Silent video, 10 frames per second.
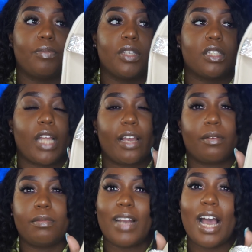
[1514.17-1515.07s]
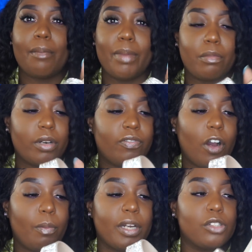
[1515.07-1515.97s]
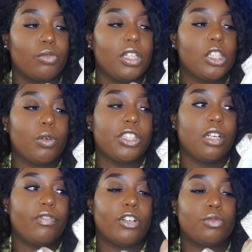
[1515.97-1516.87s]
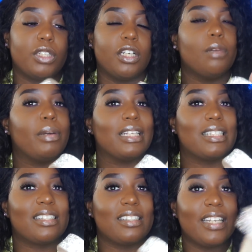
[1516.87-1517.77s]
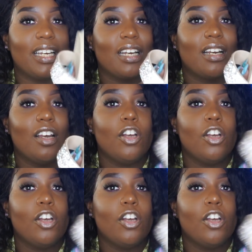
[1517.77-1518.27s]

It's like not memory foam, but it's really squishy and it feels really good, but it's slick.